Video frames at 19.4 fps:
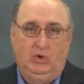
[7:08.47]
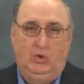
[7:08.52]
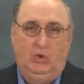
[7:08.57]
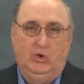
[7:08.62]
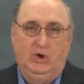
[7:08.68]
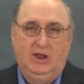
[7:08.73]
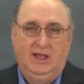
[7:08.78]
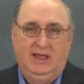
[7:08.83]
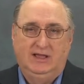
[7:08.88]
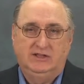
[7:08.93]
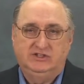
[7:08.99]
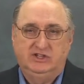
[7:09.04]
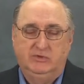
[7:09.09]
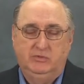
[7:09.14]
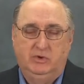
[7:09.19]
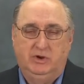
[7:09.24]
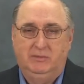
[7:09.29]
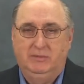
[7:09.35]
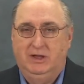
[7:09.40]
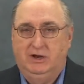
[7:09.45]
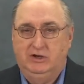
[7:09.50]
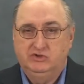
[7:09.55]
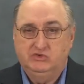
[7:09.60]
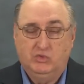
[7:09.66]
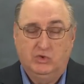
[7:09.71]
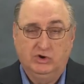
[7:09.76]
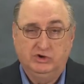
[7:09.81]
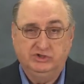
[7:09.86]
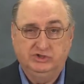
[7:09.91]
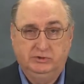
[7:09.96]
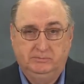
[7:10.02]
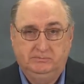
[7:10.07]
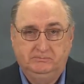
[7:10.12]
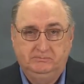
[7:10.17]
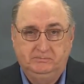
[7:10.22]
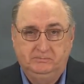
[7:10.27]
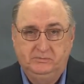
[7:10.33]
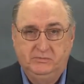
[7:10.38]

Lord as he went about his worship.